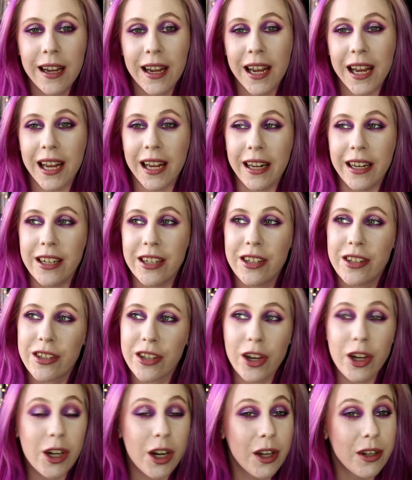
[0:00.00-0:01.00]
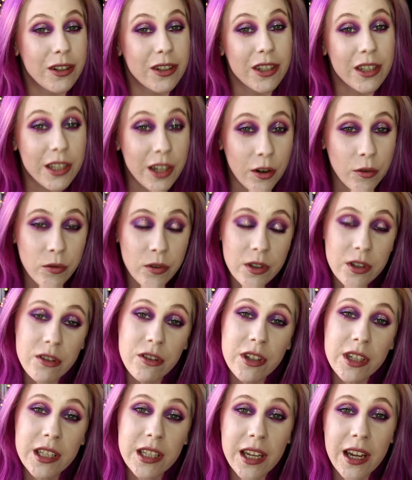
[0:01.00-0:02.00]
and so close to the
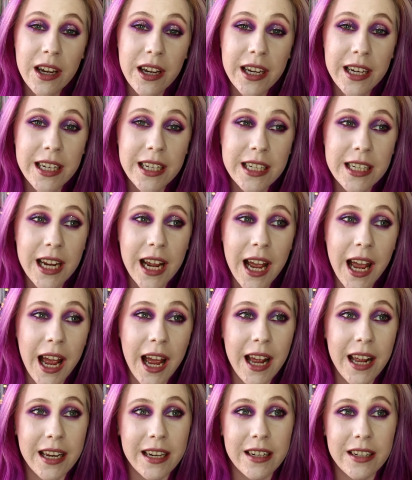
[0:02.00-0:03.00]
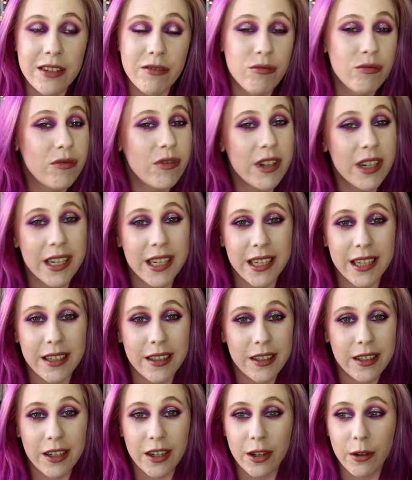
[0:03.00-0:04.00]
countryside and really,
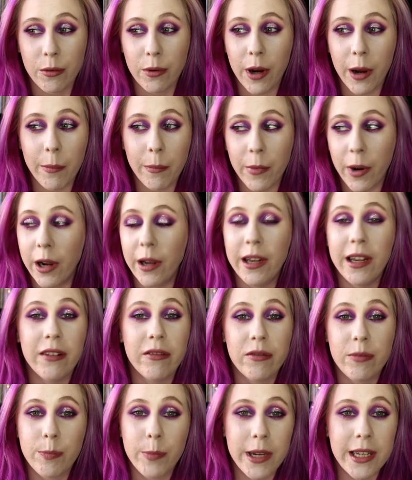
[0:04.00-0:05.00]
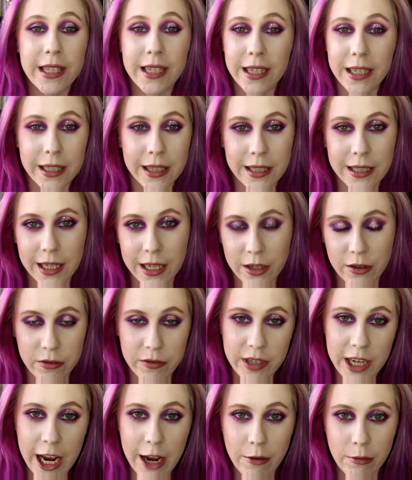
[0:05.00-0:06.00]
you know, I'm, i live basically in the centre
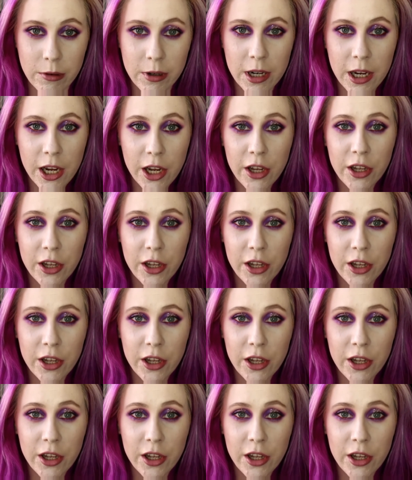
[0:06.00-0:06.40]
of town.